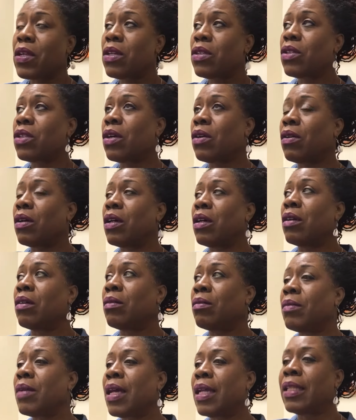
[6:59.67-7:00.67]
So
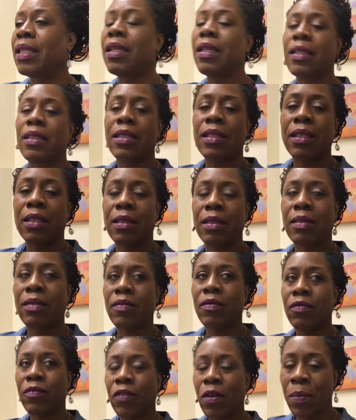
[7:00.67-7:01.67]
um, I needed to,
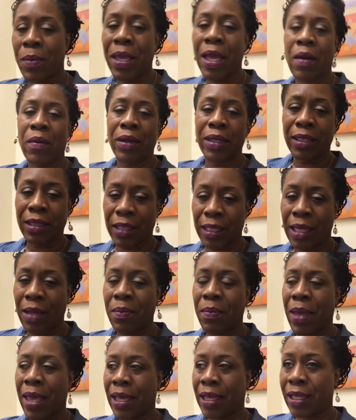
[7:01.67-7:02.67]
for me, I wanted to
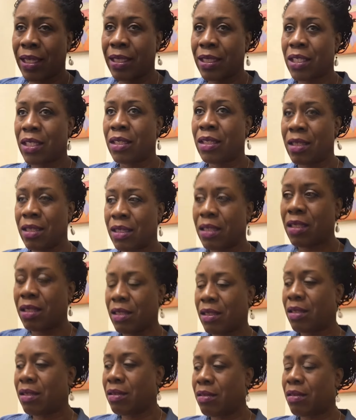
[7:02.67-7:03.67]
get back into
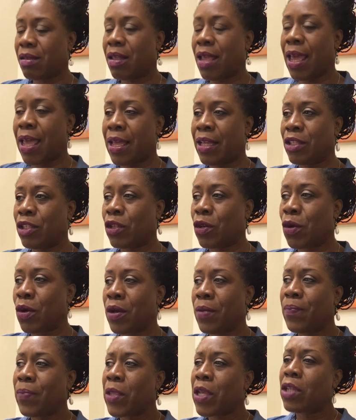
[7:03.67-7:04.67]
this
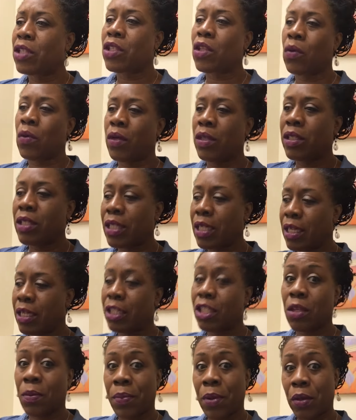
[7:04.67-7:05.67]
hands-on. So once again,
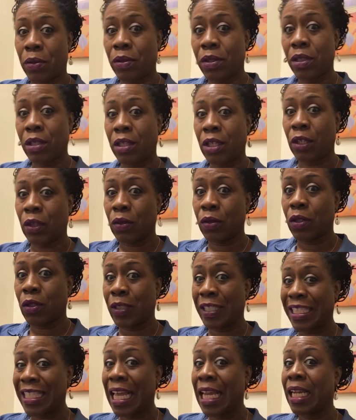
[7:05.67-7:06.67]
it's a post-acute, so
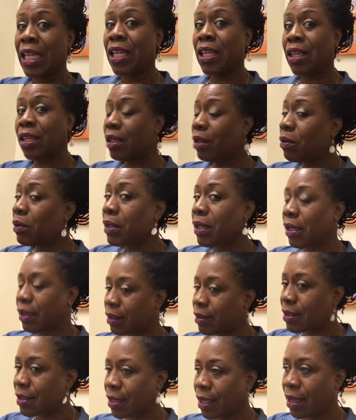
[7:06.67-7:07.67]
it's not an acute
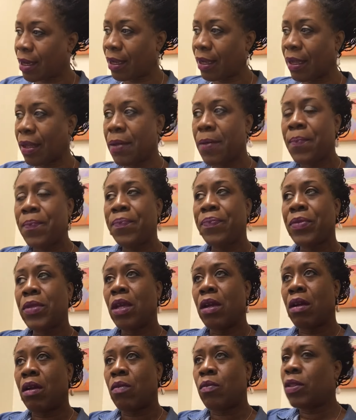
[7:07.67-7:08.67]
care setting,
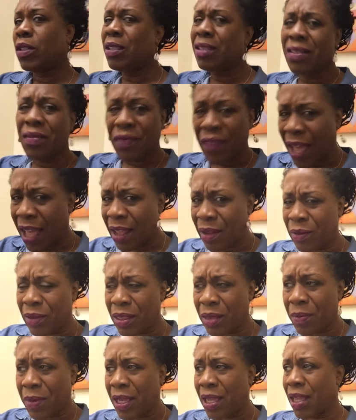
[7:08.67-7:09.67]
um, which is fine
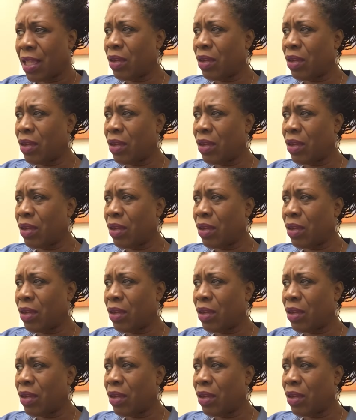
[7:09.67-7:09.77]
with me.